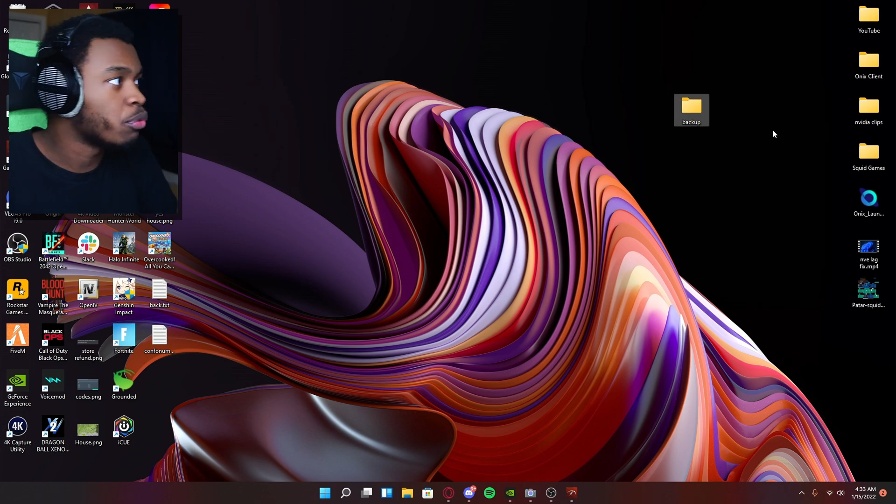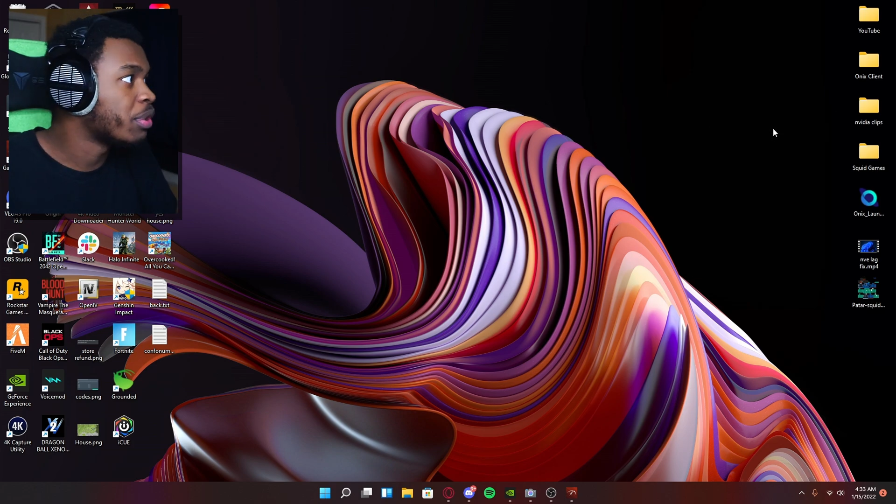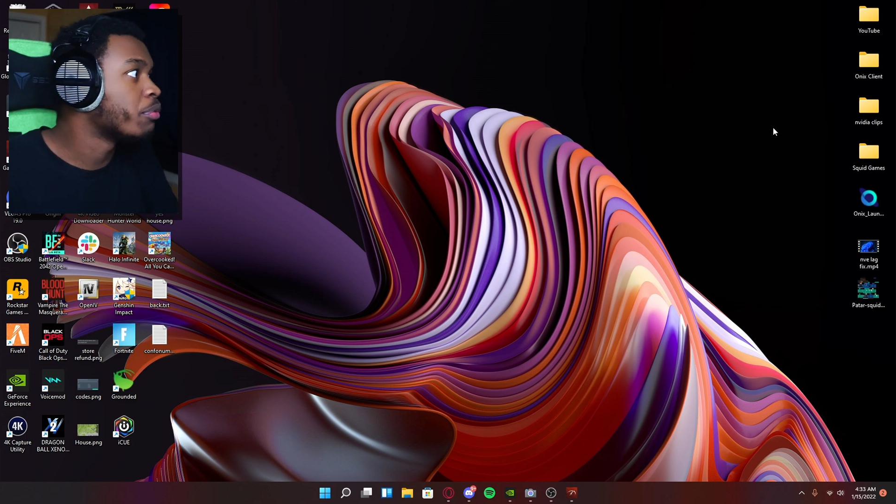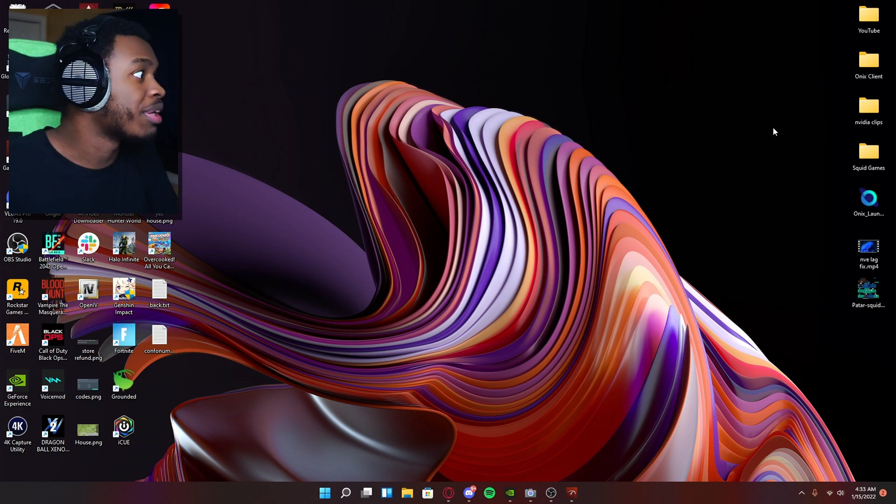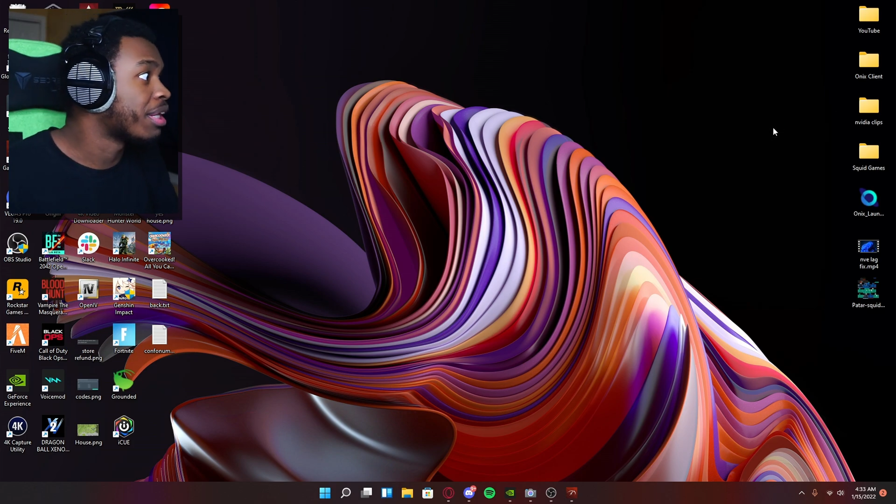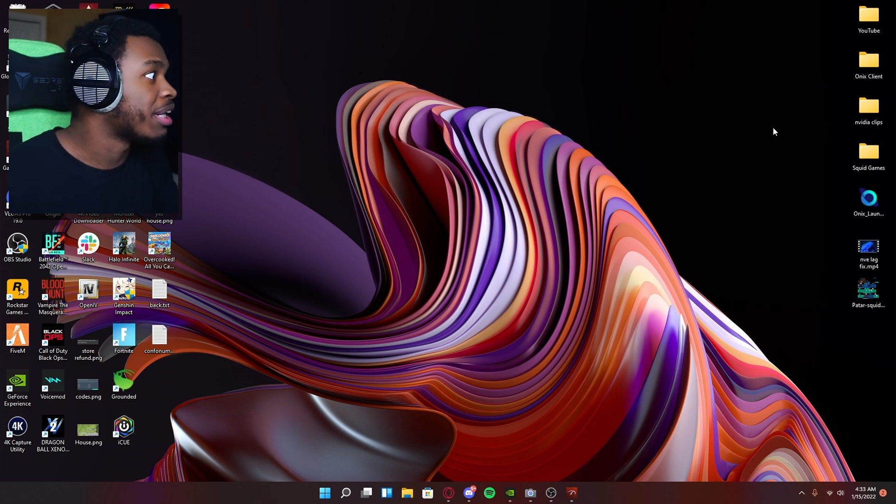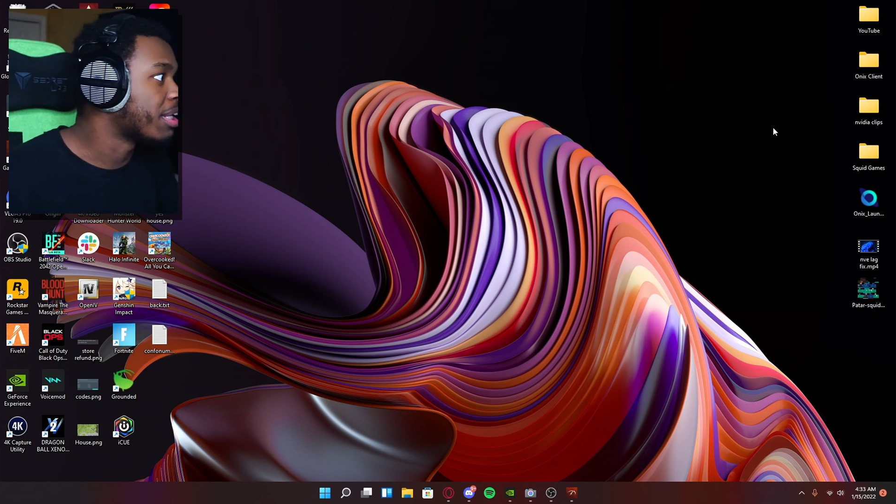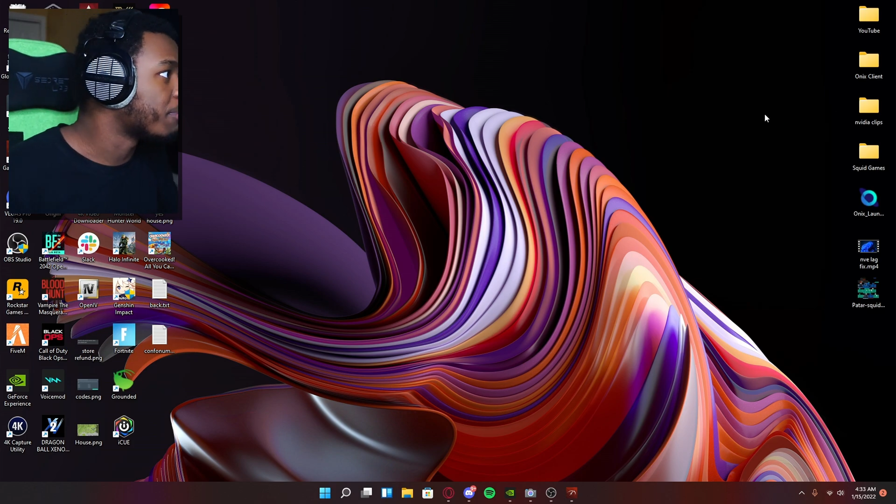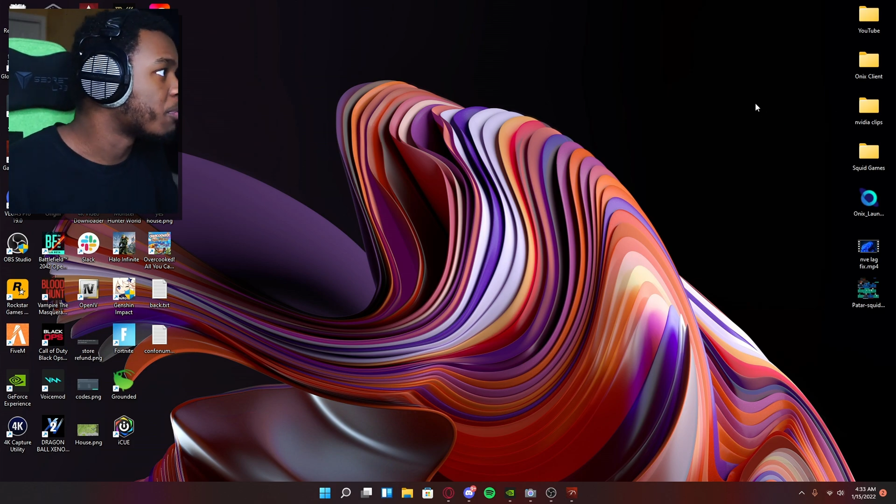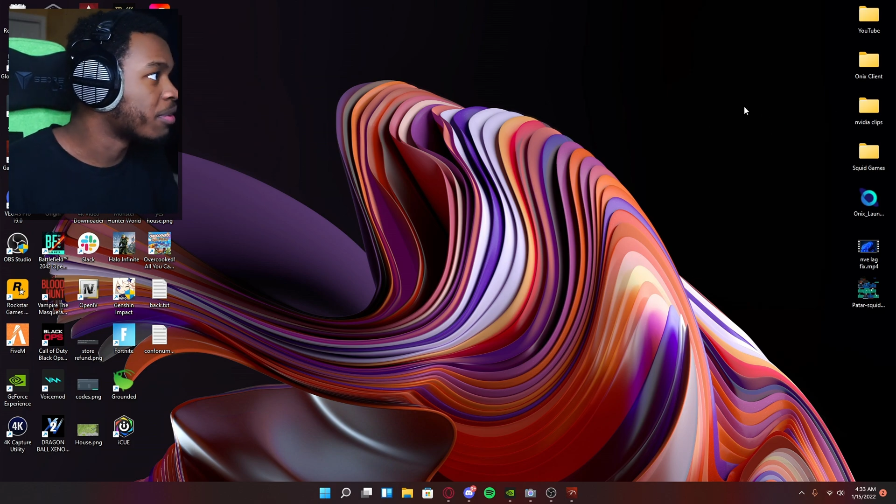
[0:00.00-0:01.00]
We don't need it
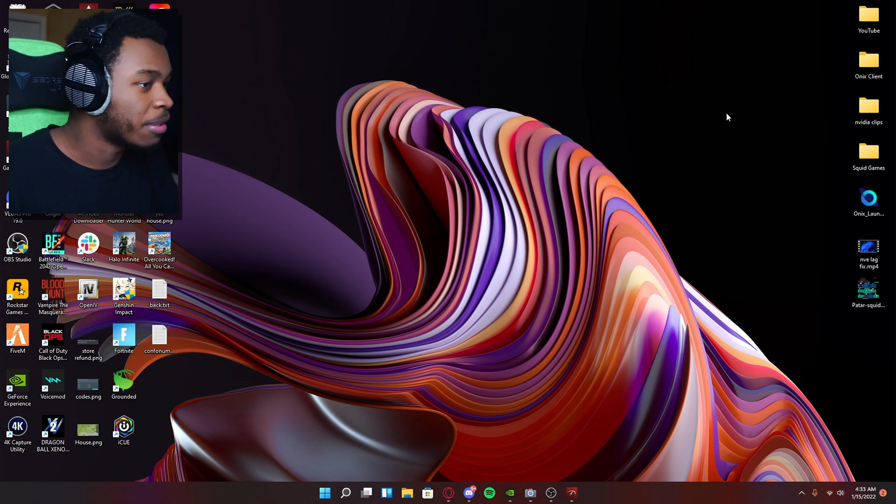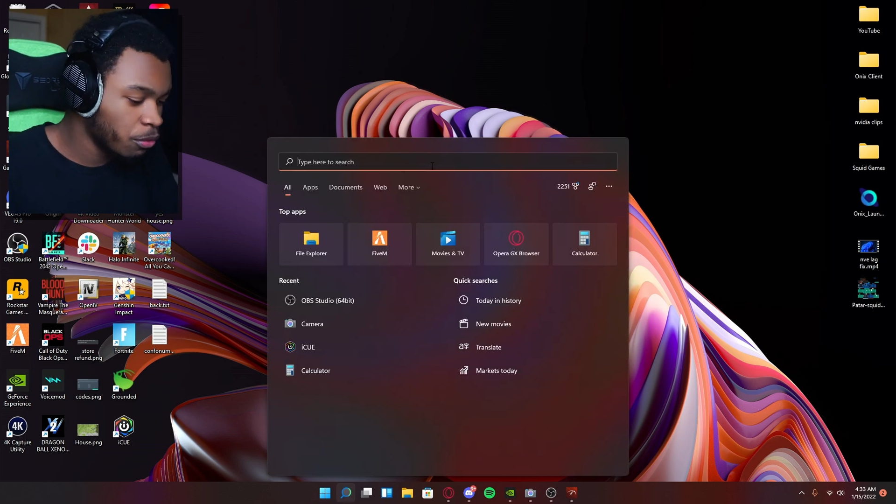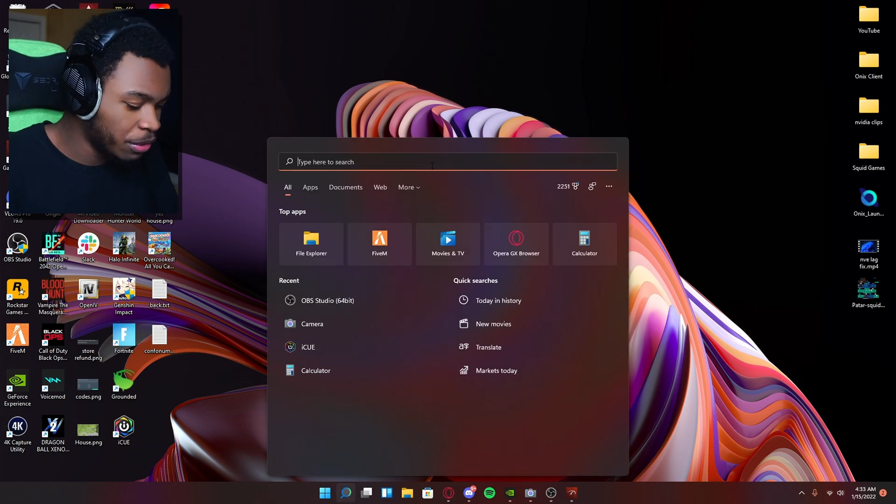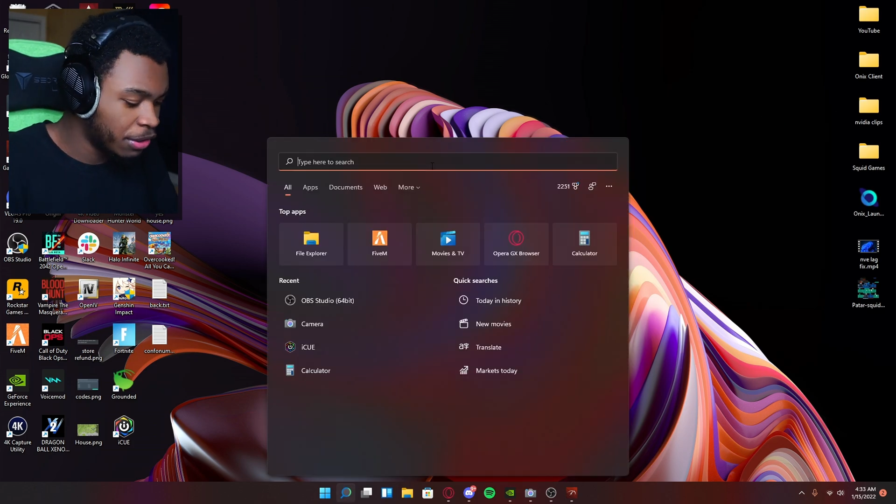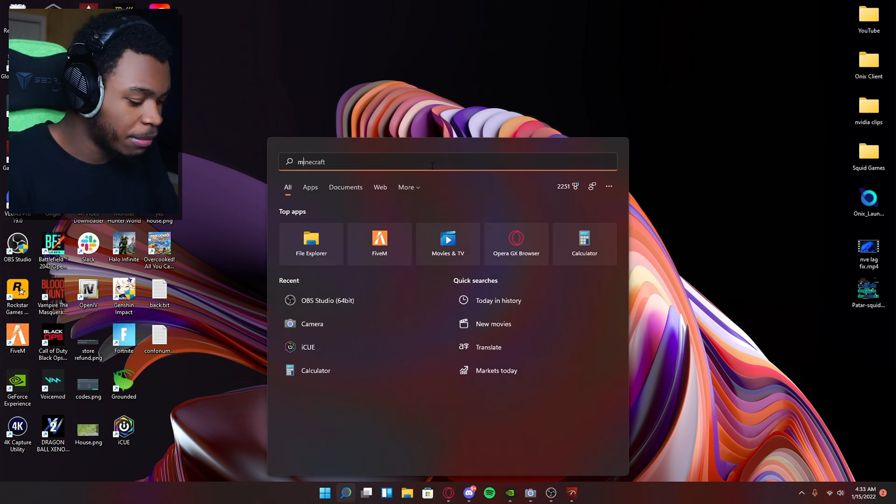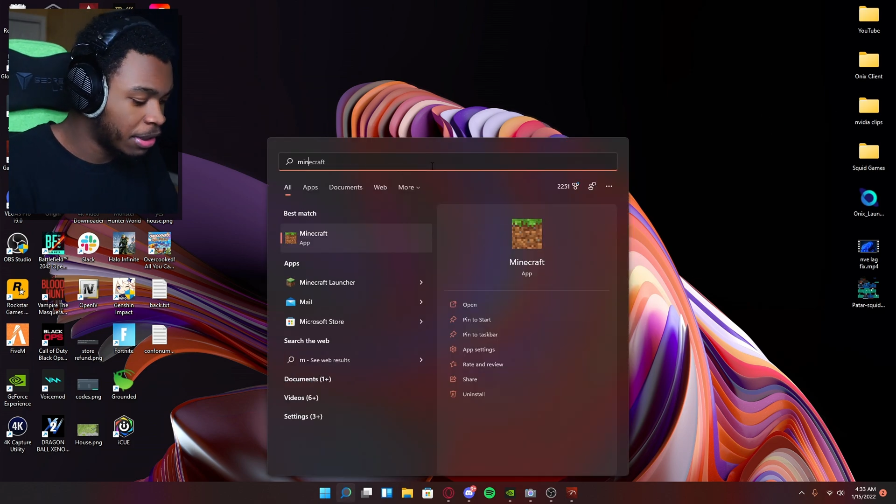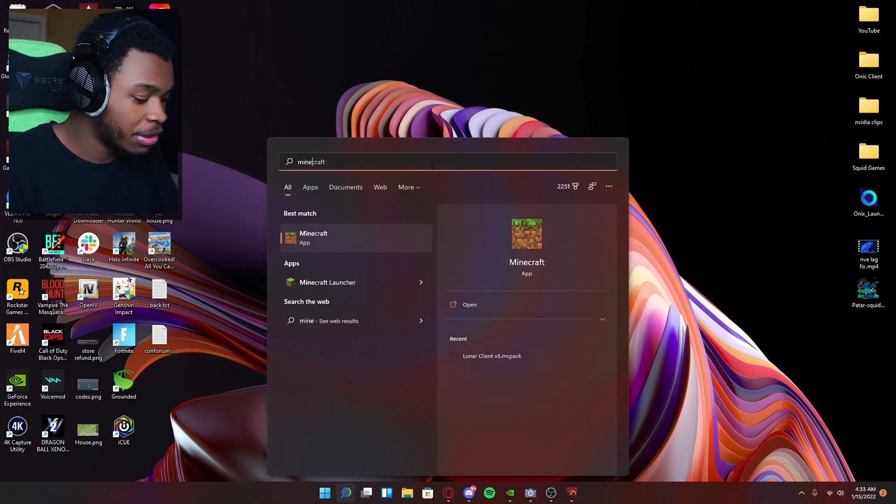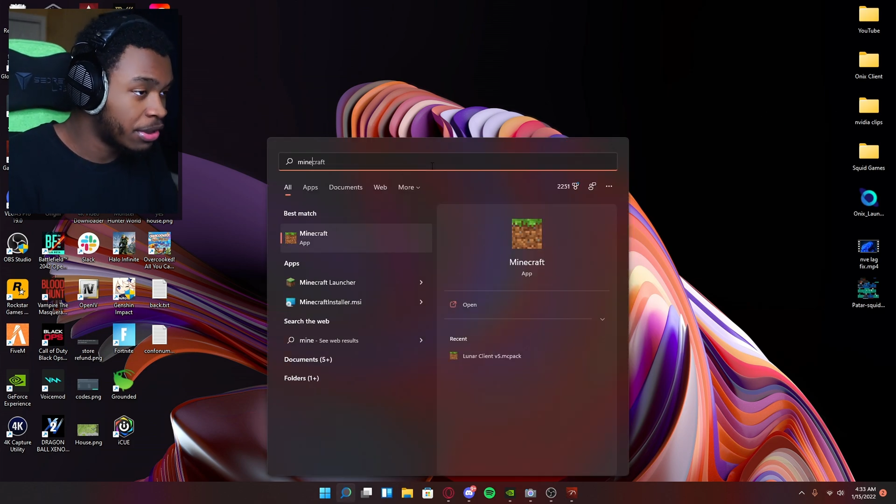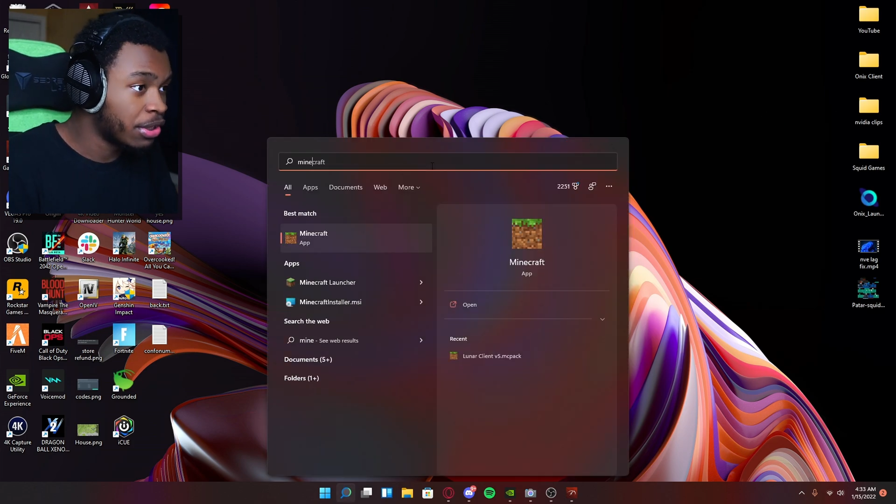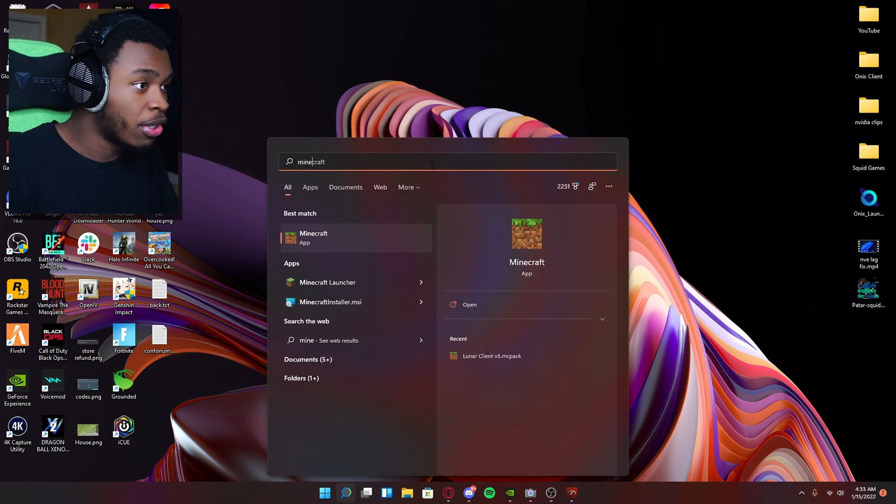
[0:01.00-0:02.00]
anymore. We should be
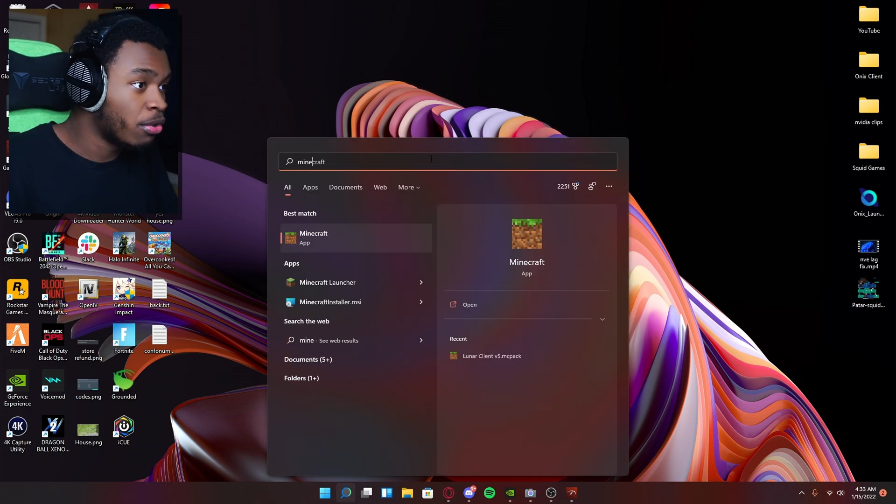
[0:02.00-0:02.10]
good to go.